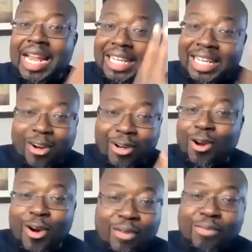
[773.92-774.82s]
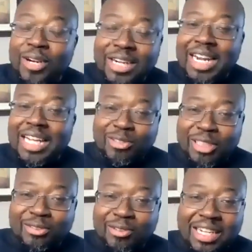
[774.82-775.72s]
and lean on the car in front of a
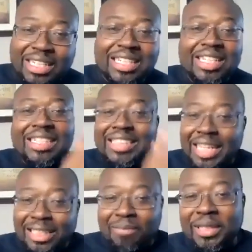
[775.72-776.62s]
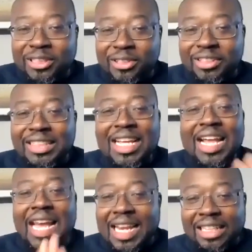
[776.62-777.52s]
nice restaurant, take the
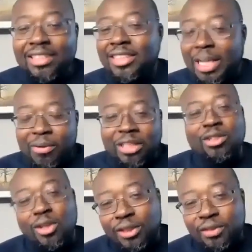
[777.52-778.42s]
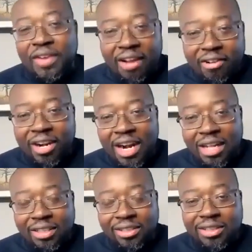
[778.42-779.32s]
pictures, and then they want to charge you five
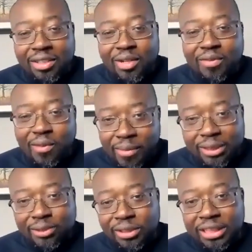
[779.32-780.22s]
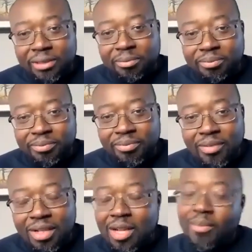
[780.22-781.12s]
hundred dollars for mentorship.
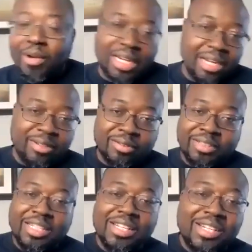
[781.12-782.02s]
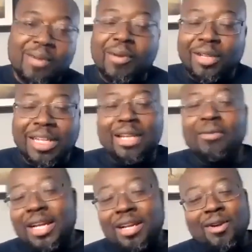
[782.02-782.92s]
Come on, come on.
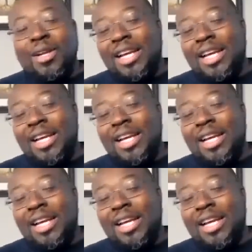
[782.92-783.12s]
Anyway,